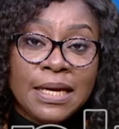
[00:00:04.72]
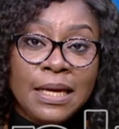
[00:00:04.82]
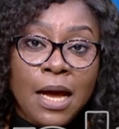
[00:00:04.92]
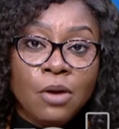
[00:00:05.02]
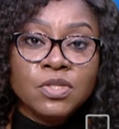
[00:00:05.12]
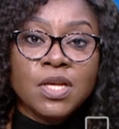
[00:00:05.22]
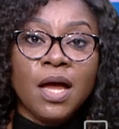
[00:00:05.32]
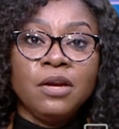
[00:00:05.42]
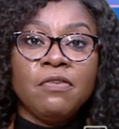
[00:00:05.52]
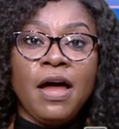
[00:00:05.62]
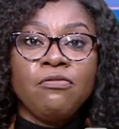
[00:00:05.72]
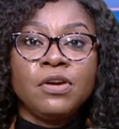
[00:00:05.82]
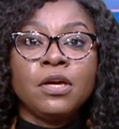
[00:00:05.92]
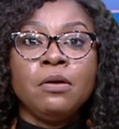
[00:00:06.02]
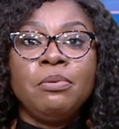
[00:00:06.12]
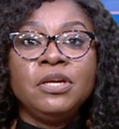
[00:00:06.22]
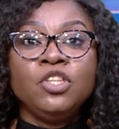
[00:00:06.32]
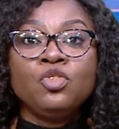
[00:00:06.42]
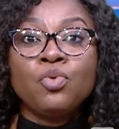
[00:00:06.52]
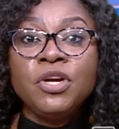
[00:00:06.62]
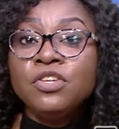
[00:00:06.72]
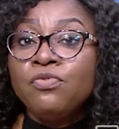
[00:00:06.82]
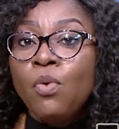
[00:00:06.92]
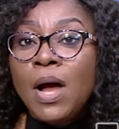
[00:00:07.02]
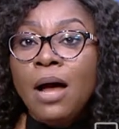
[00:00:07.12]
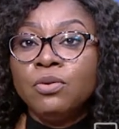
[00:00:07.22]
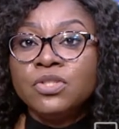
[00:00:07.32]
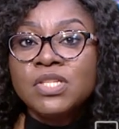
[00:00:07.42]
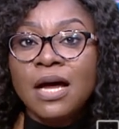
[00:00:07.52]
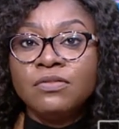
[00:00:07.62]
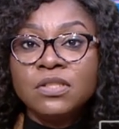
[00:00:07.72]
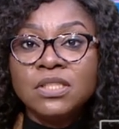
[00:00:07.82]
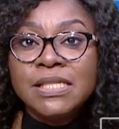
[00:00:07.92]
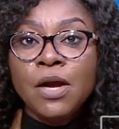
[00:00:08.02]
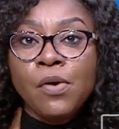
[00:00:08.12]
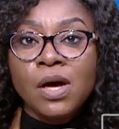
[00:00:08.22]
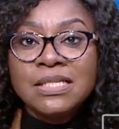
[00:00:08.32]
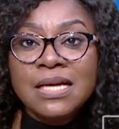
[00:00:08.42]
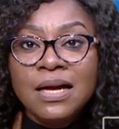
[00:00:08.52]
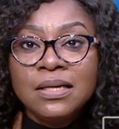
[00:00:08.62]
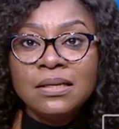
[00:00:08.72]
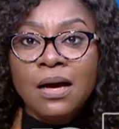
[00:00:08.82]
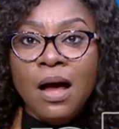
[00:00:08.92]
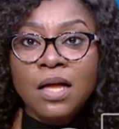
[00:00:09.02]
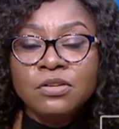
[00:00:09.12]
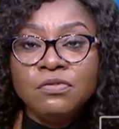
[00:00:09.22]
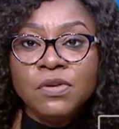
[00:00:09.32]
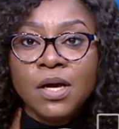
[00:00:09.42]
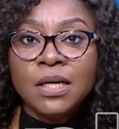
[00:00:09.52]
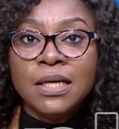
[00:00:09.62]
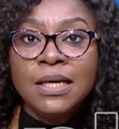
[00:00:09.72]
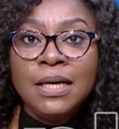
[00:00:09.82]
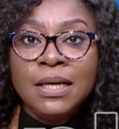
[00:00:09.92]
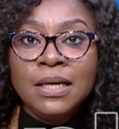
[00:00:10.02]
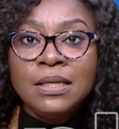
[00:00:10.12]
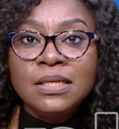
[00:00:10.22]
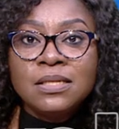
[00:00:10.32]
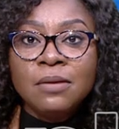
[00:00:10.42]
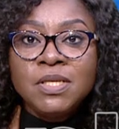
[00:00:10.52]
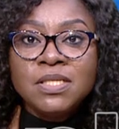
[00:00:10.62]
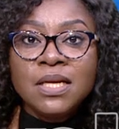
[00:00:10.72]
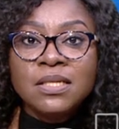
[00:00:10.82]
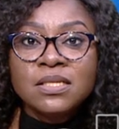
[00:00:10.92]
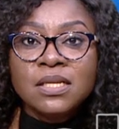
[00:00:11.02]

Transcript: And outside of Africa, barely 24 hours after the terror attack in the heart of Vienna, the Islamic State has